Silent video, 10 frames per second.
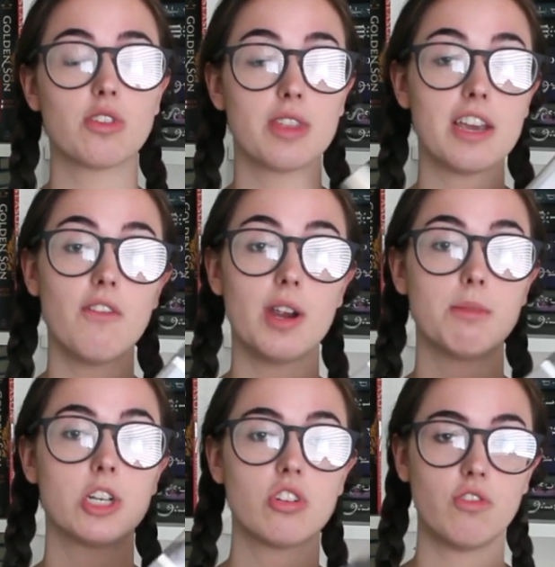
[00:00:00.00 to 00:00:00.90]
So thank you very
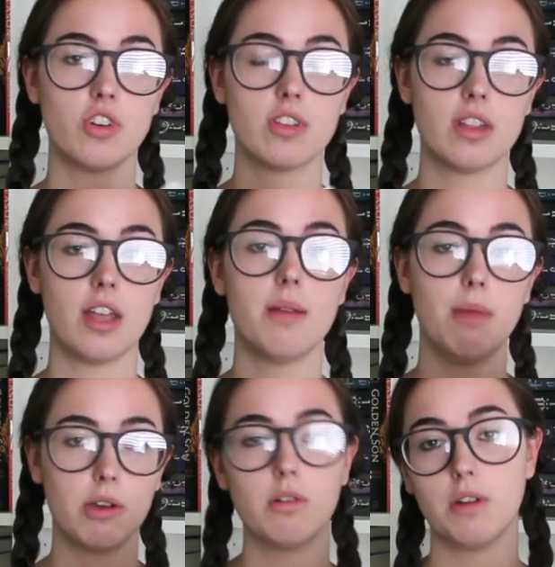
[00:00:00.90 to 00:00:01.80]
much, First in Line,
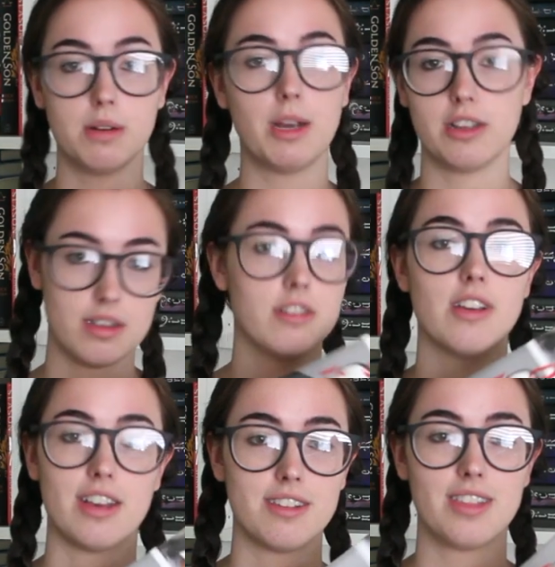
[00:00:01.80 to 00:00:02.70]
Penguin, Random House, all you
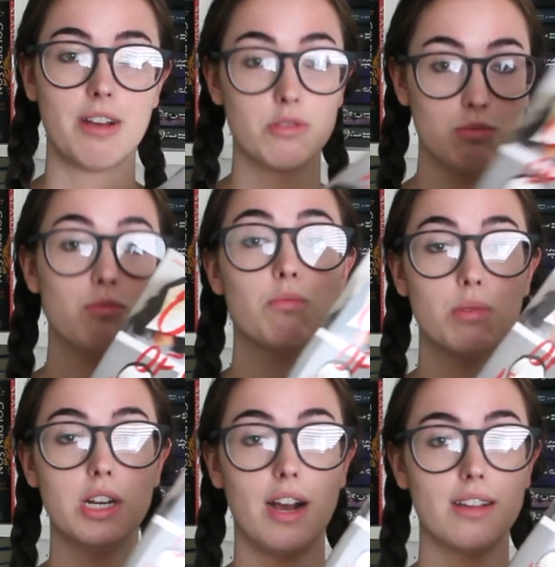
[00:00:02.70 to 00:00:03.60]
guys. That was
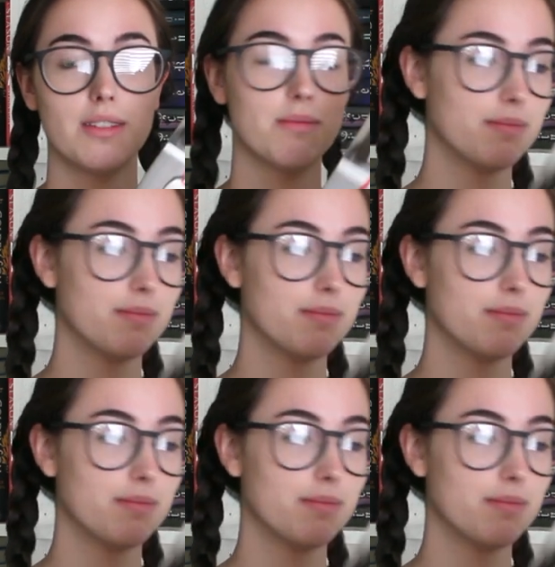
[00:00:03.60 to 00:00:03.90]
pretty awesome.